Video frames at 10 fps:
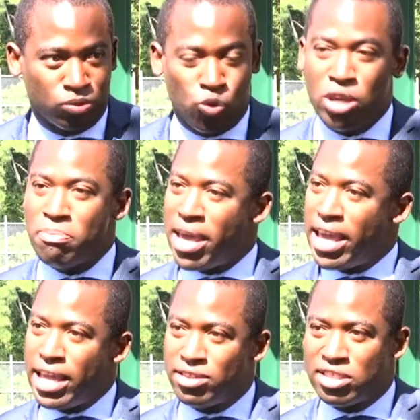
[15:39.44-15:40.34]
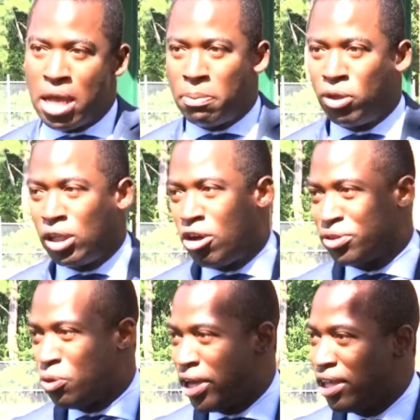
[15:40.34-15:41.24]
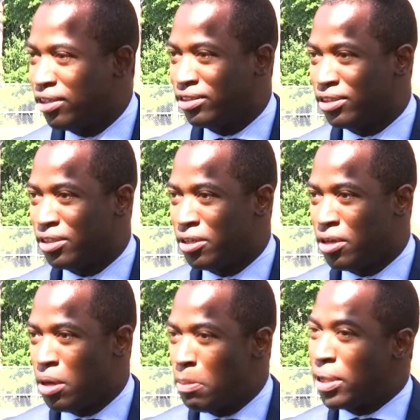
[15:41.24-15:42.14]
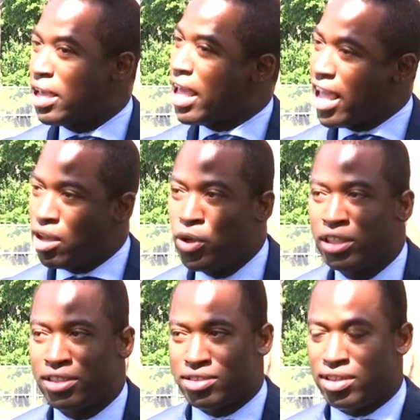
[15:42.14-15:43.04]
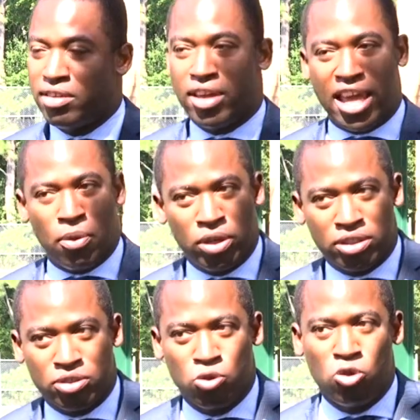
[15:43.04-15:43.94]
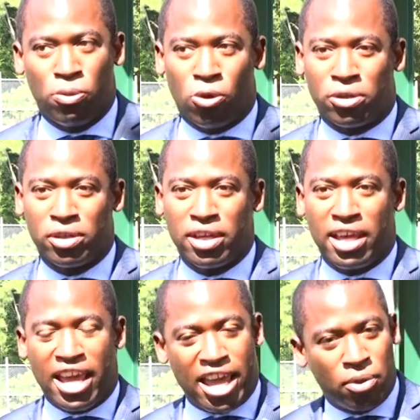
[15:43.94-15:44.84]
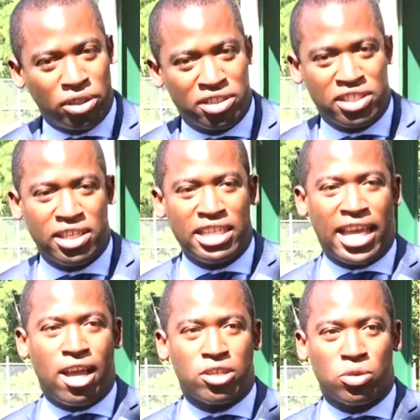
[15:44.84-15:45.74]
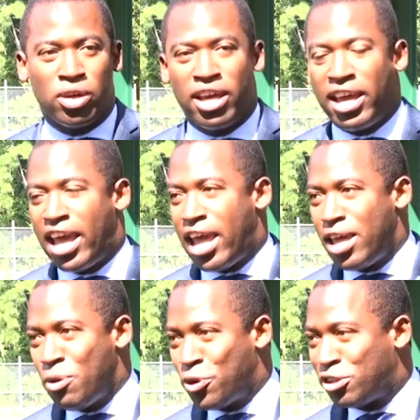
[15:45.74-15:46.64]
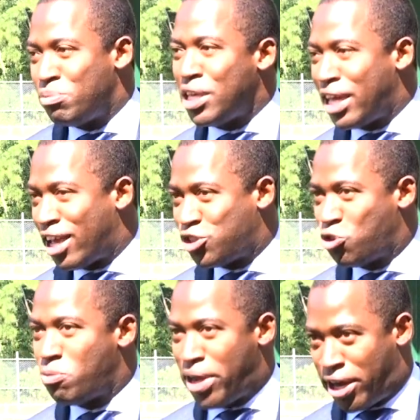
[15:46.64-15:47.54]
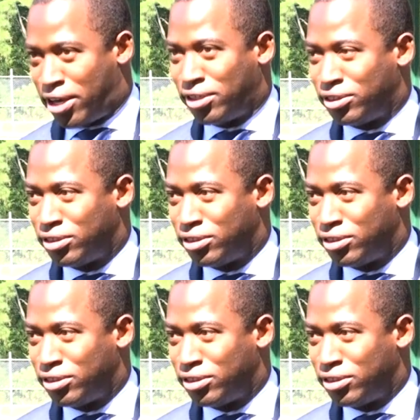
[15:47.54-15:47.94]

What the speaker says: We may stumble along the way, but hang with us. Hang with the school board. Hang with the city council. Hang with me as your mayor